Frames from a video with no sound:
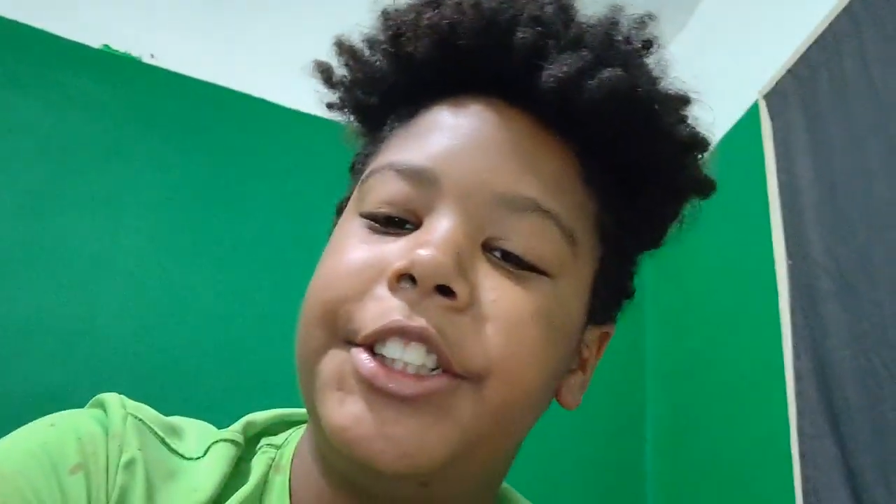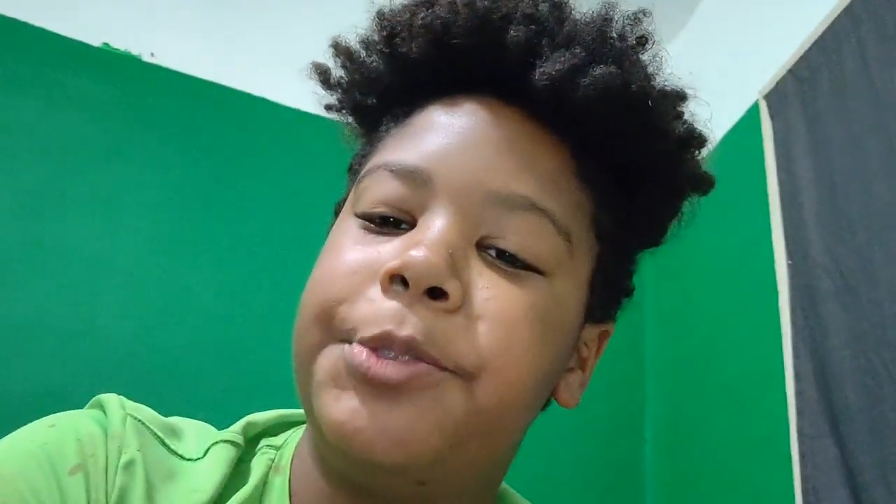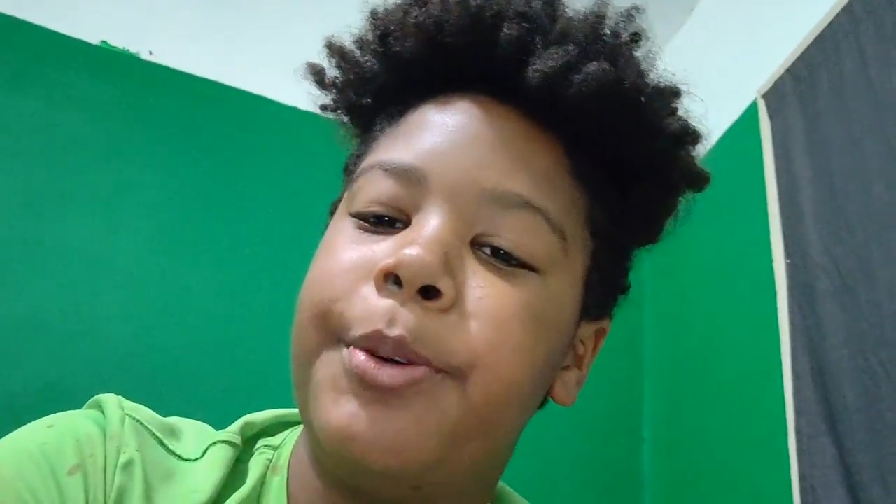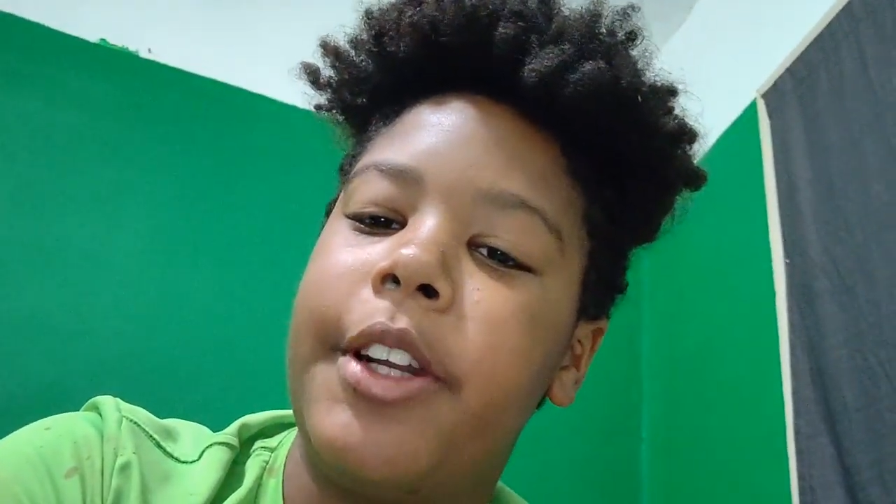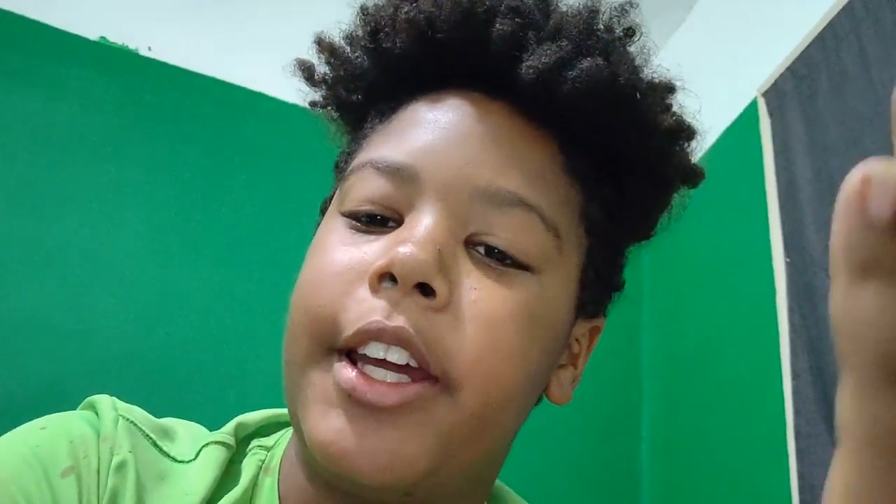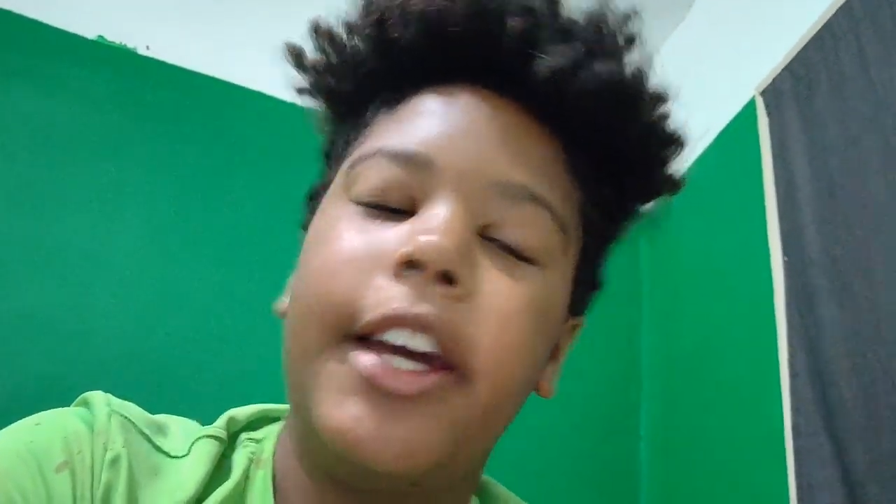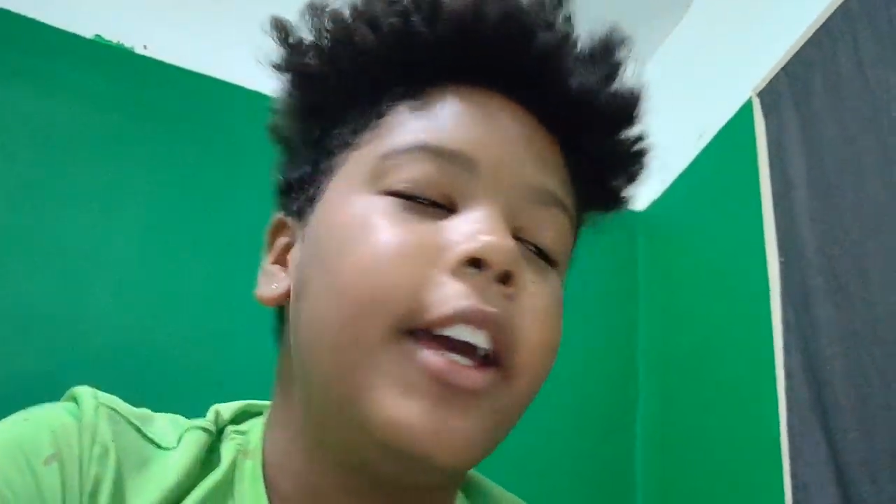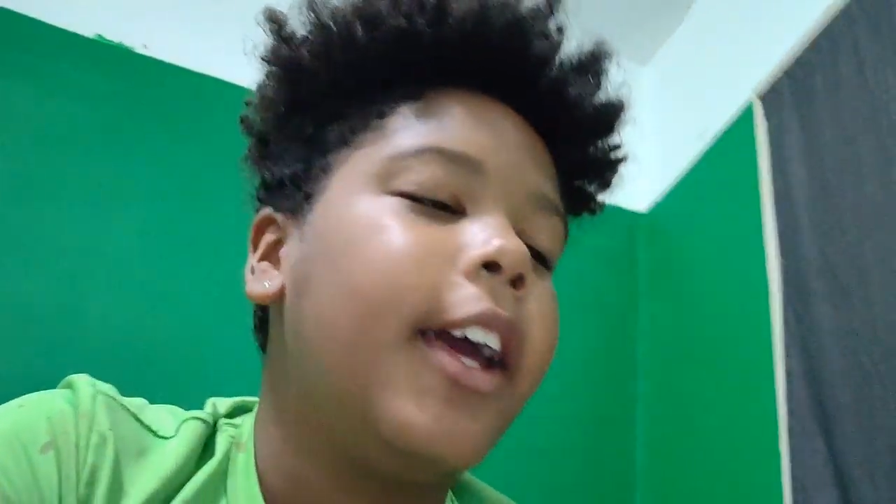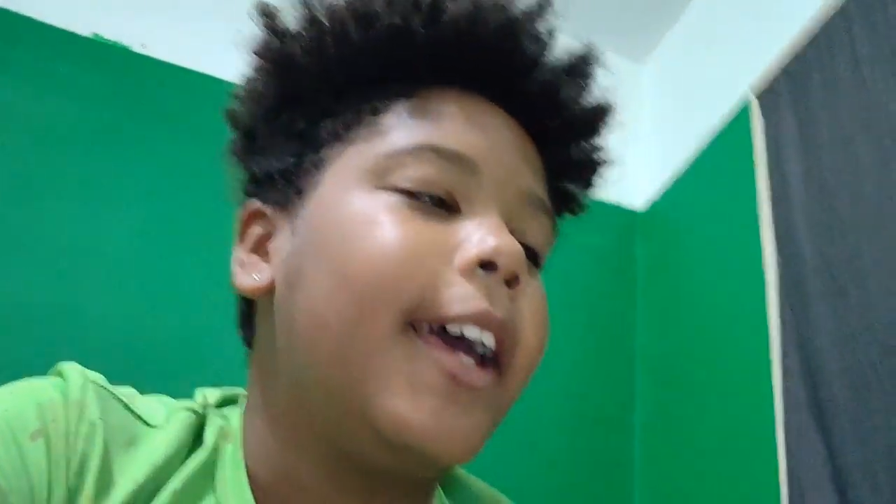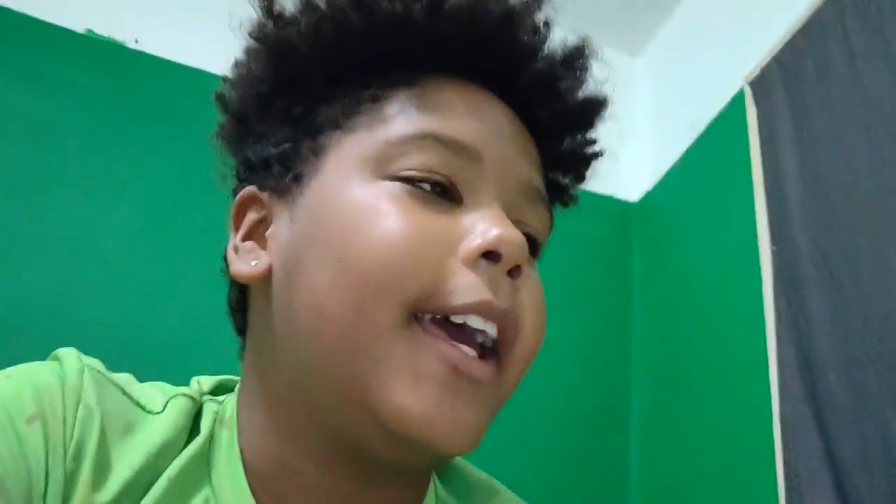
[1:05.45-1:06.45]
She spelled it
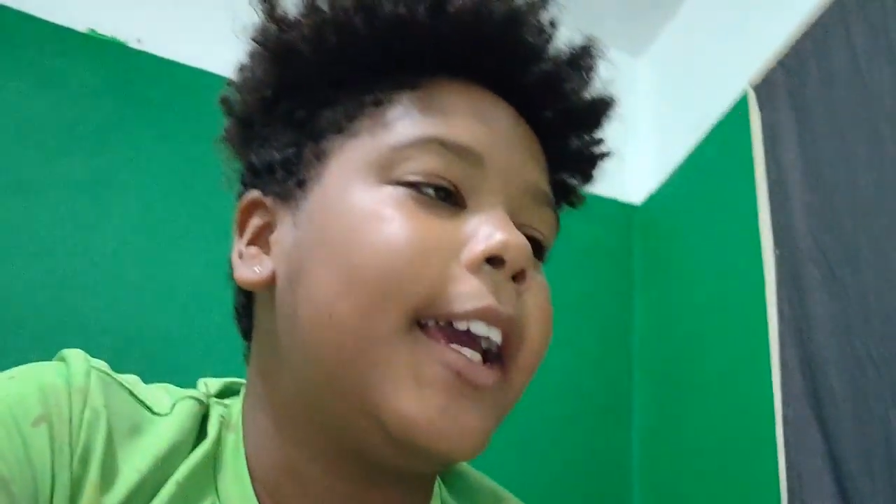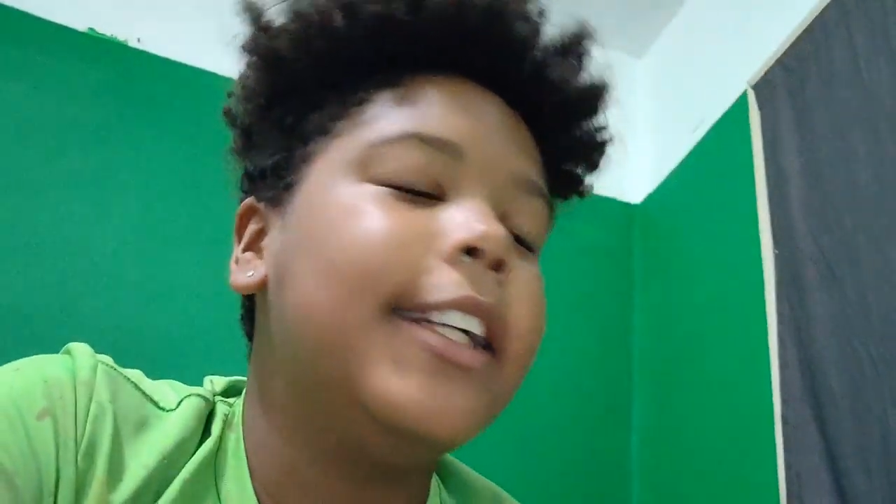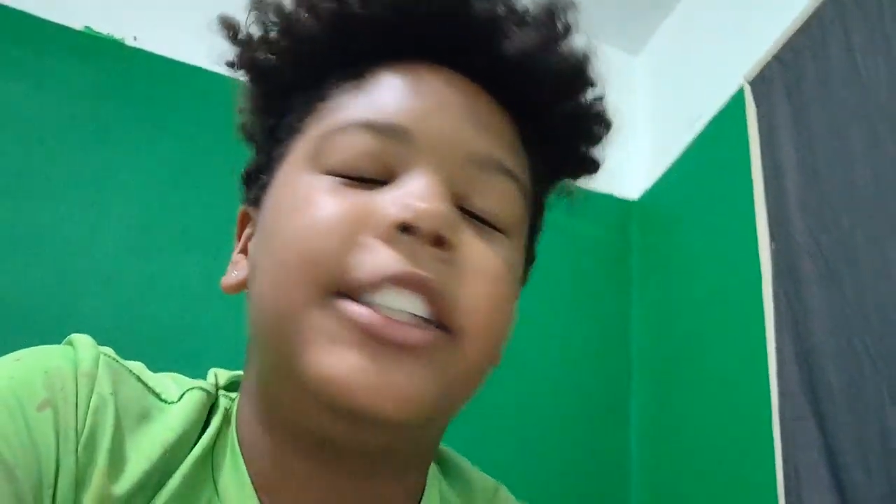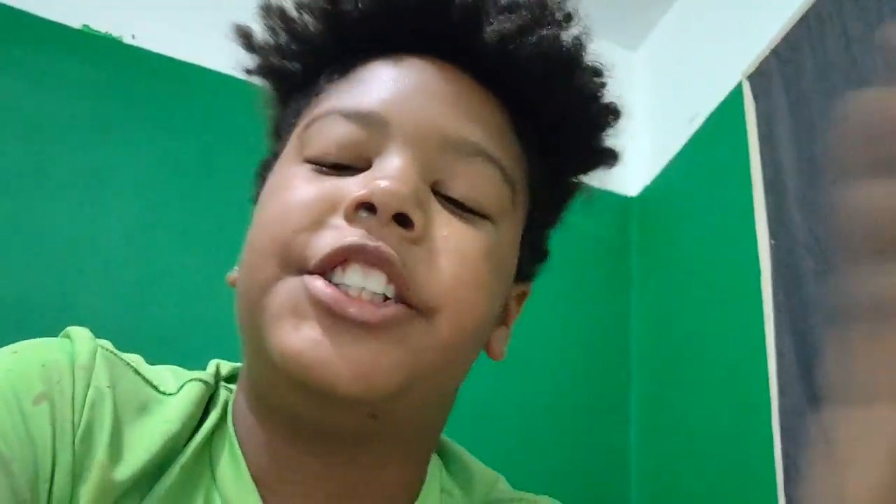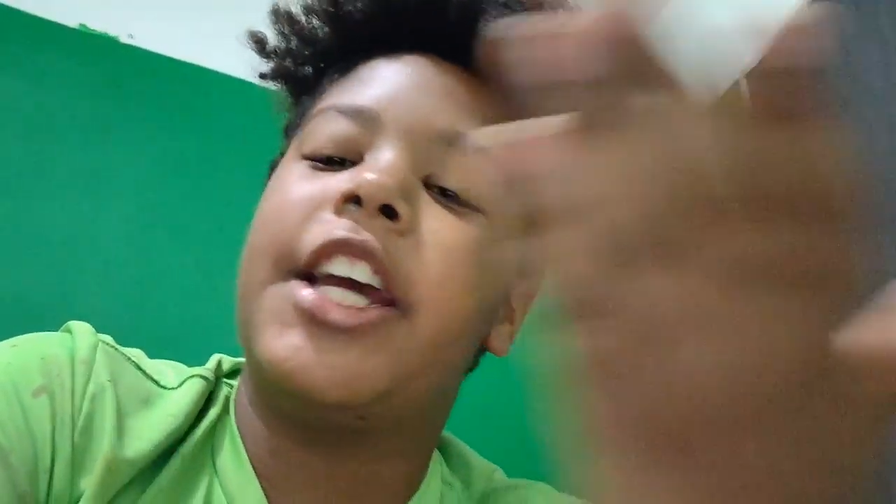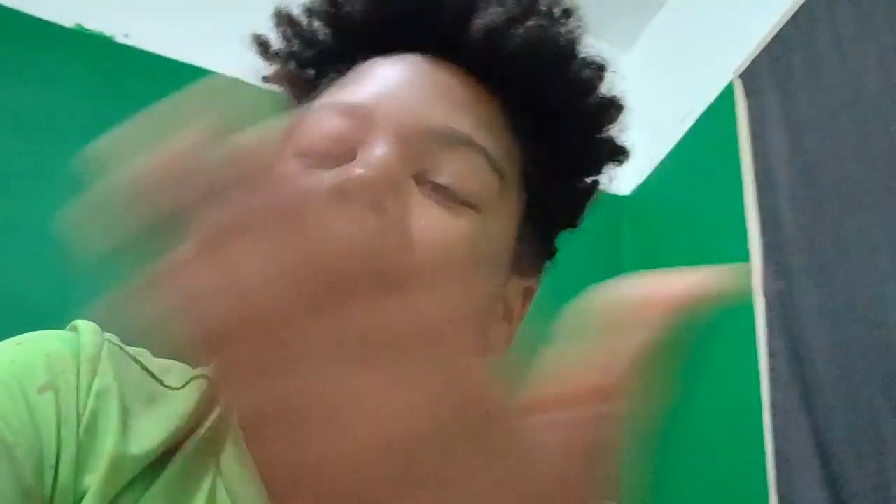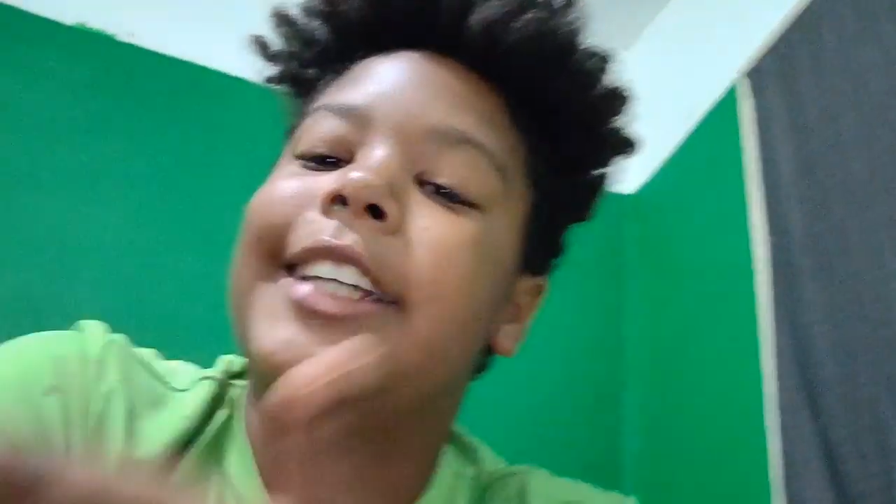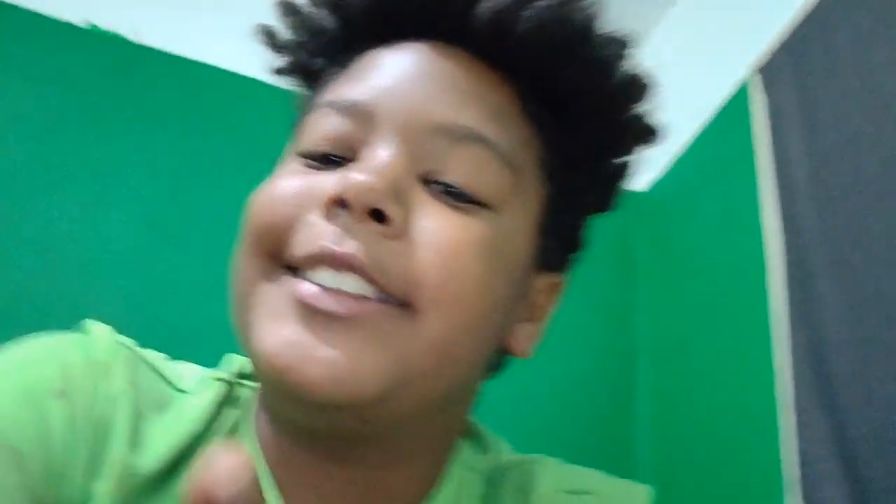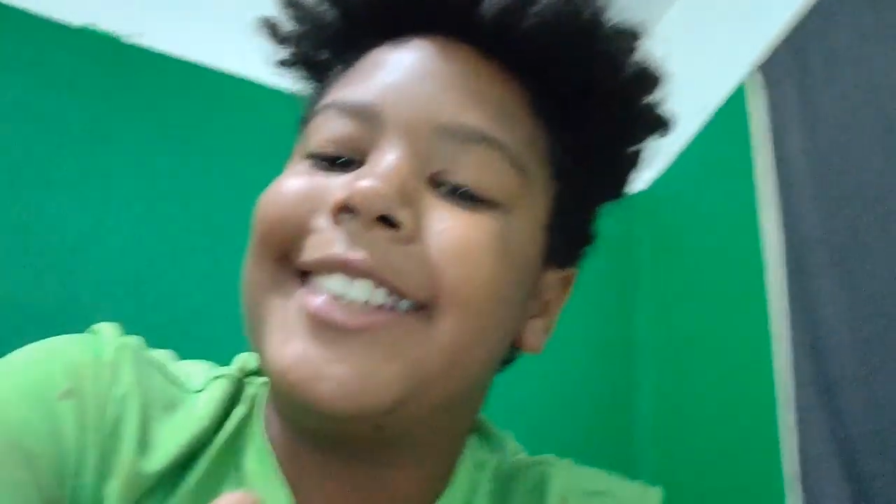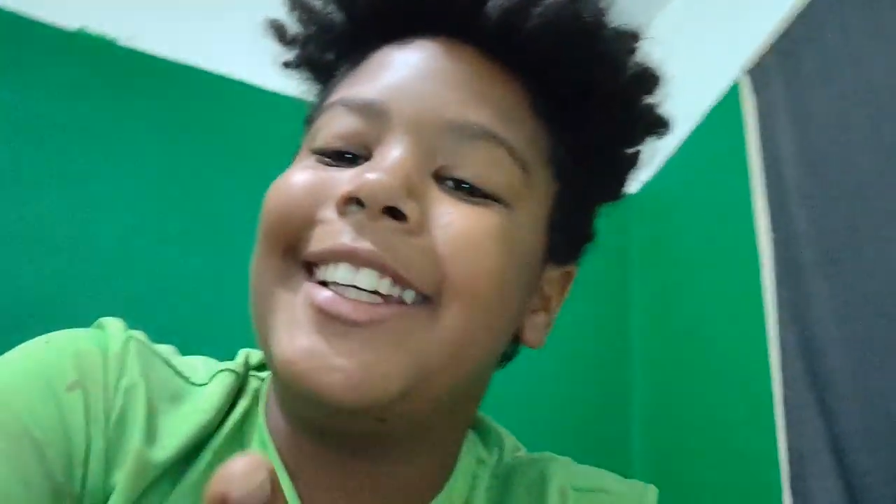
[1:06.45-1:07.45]
H
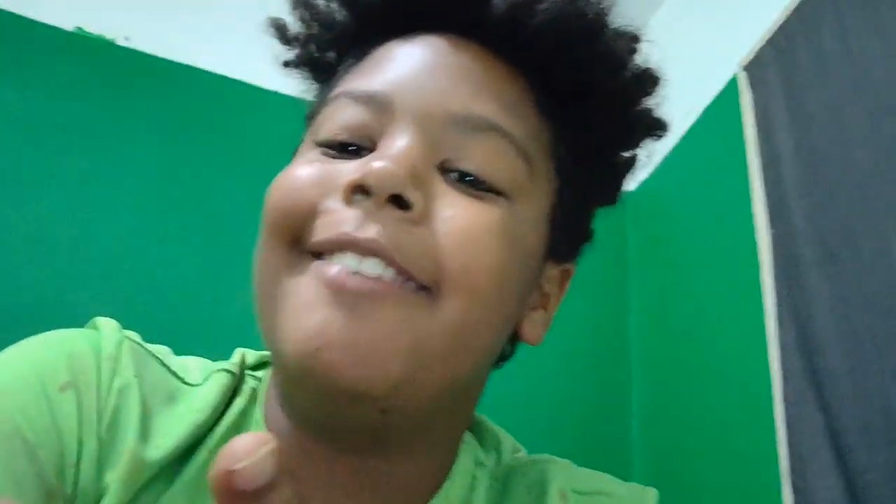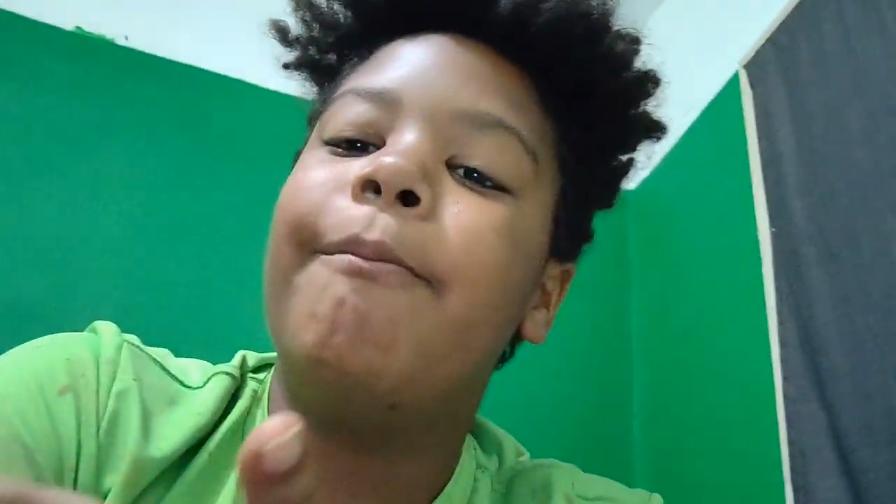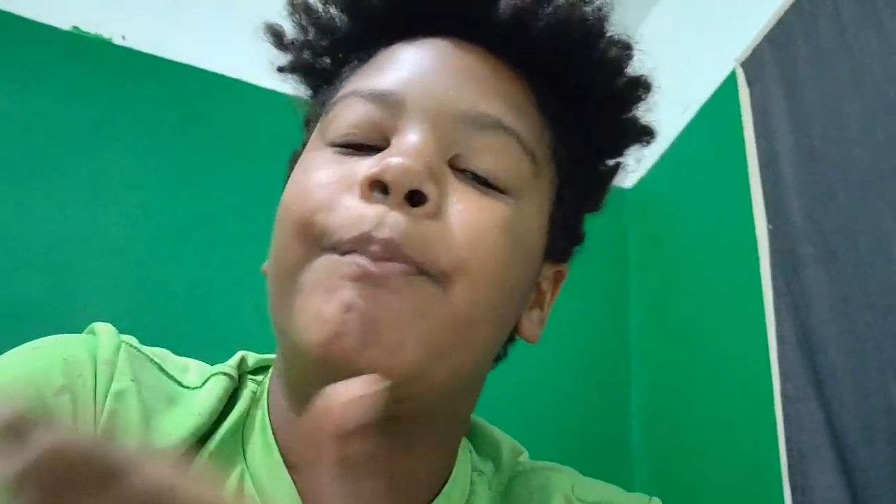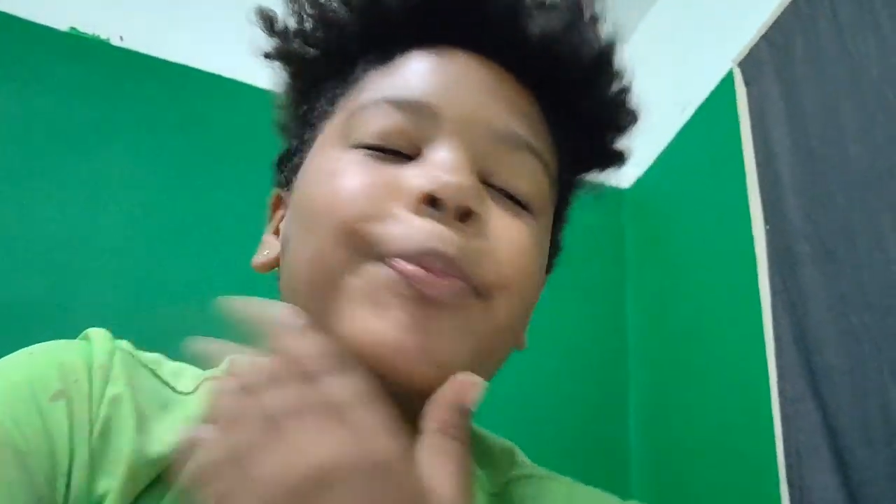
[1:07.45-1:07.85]
A T.